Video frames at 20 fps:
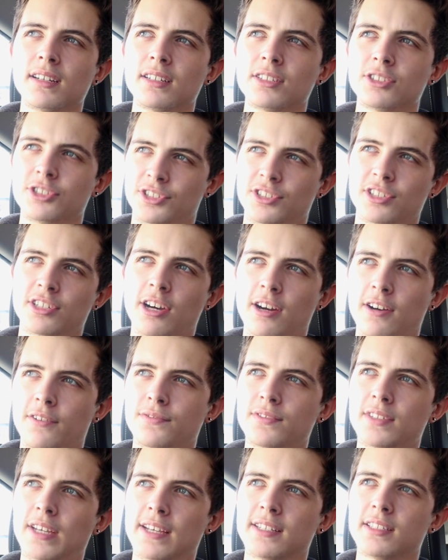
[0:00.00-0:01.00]
just to kind
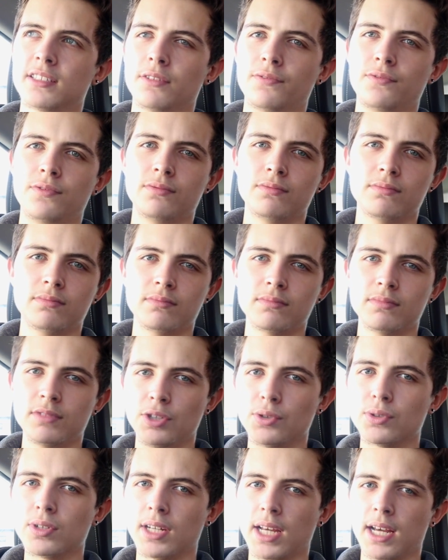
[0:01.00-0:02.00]
of test if
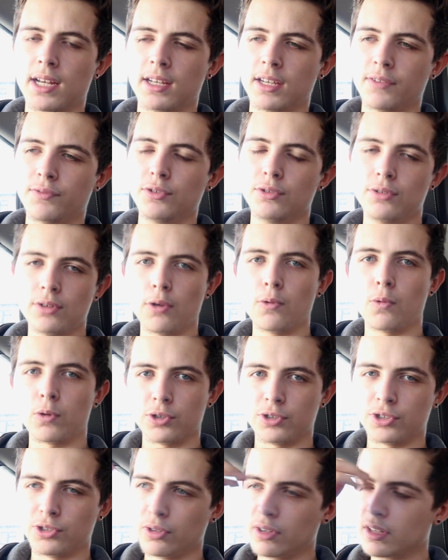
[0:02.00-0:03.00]
you know what
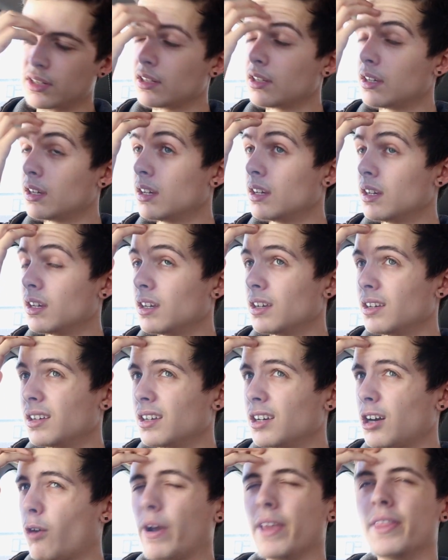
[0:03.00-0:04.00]
you're doing.
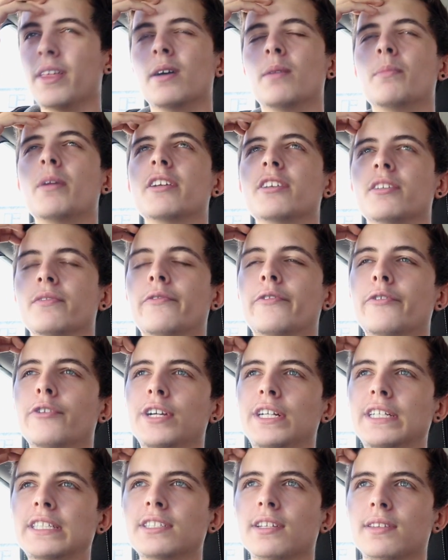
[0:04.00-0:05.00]
Oh wait, I might have done
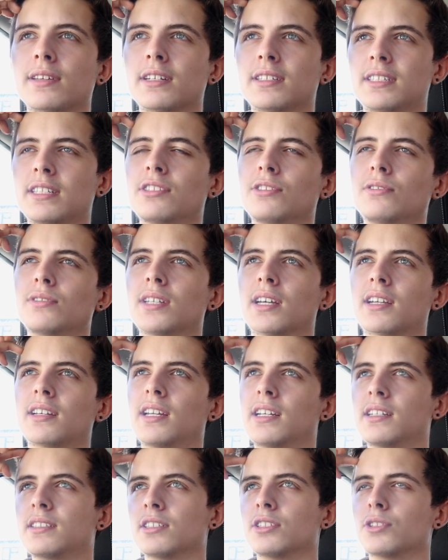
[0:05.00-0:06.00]
3 because I think I did do
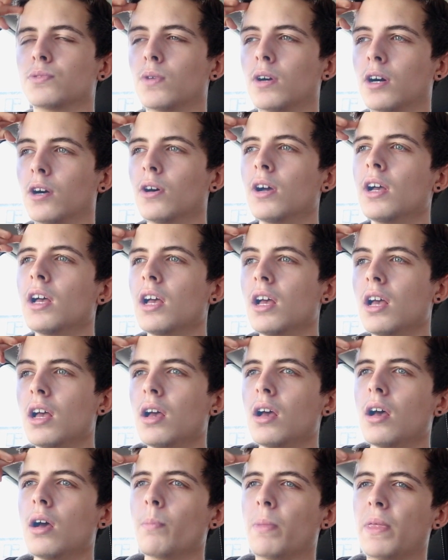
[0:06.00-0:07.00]
second exit as well.
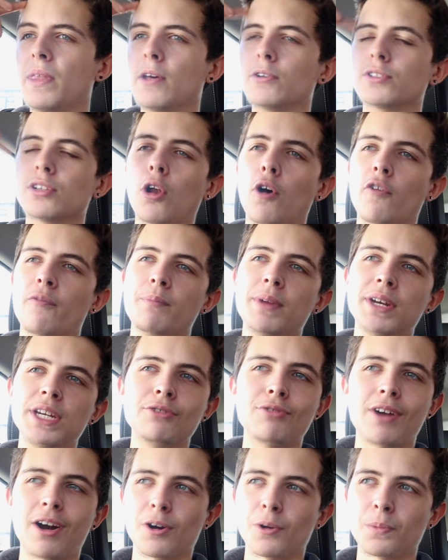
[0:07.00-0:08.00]
But then there was a lot of
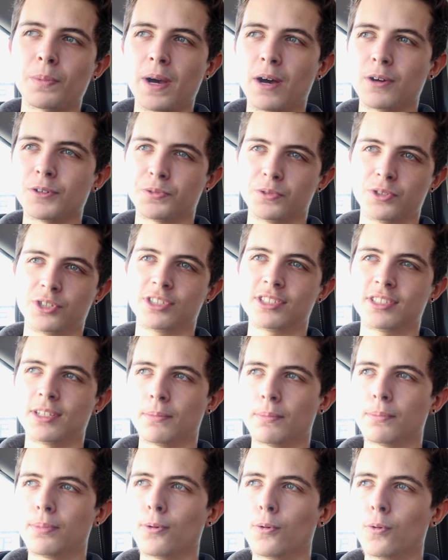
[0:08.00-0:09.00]
mini roundabouts, which are
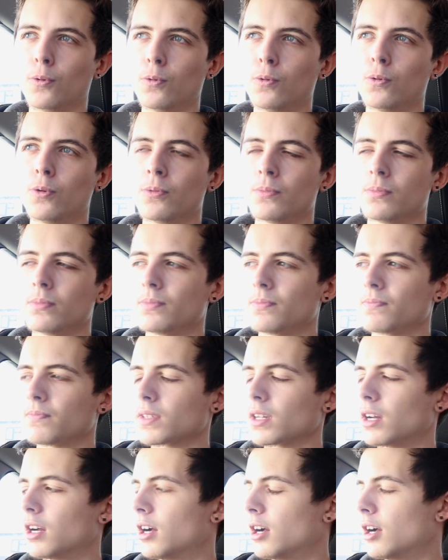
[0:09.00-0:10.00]
simple.
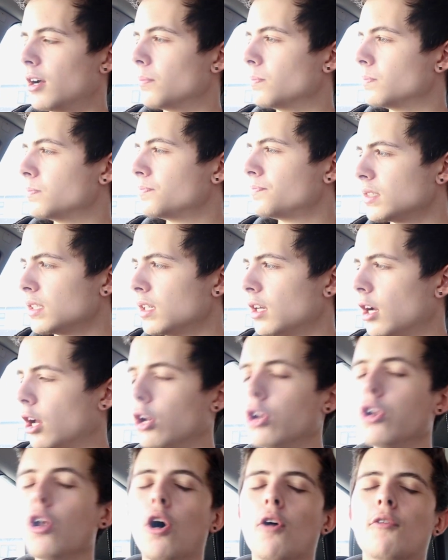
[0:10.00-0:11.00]
A
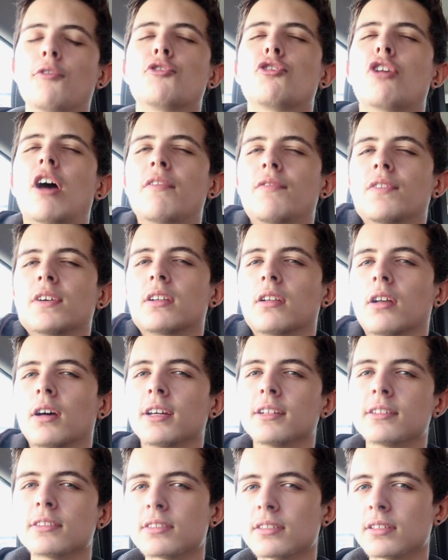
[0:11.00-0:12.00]
lot of traffic
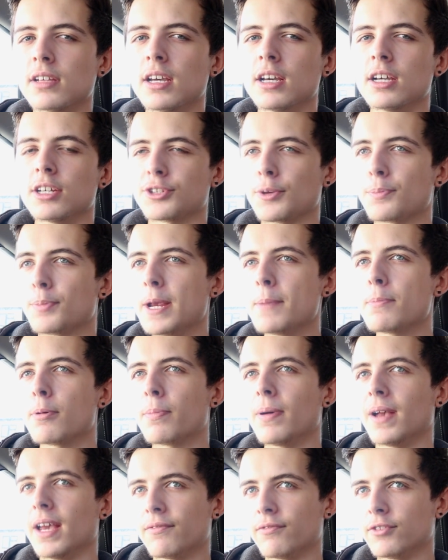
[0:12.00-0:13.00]
lights, so be
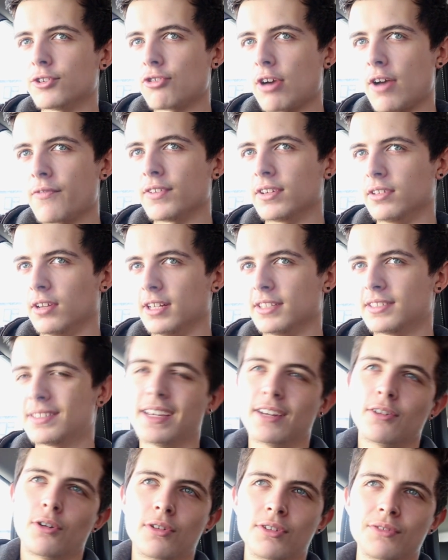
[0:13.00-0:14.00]
prepared for traffic lights.
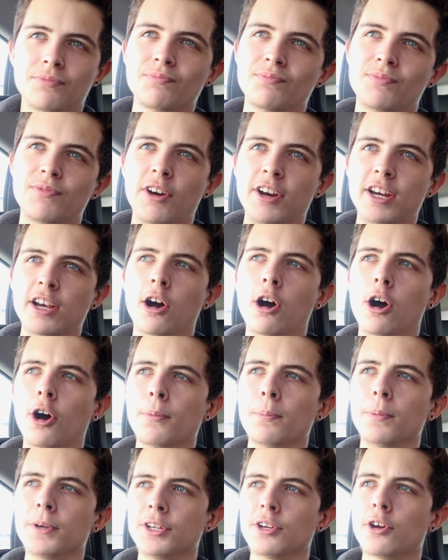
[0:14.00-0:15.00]
They're not very
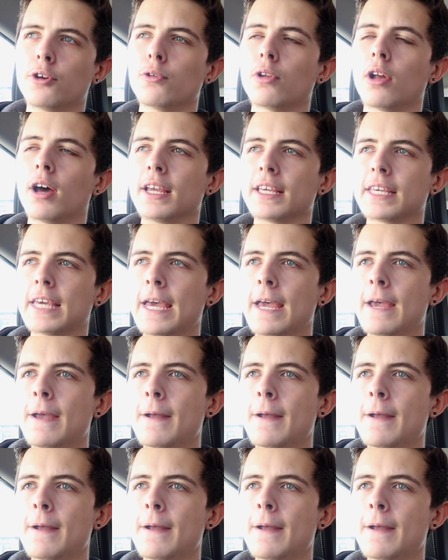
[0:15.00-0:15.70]
hard, but you know, like